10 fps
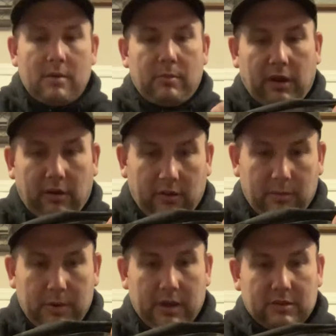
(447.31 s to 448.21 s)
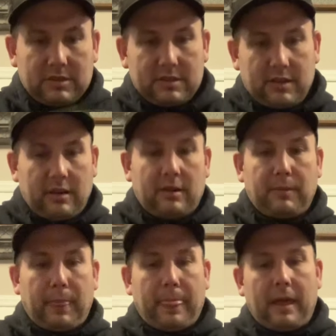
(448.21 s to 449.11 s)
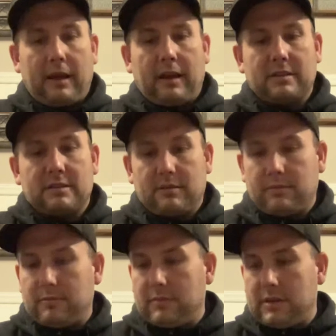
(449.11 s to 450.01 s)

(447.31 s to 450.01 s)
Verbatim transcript: bigger other pouches here. I got some,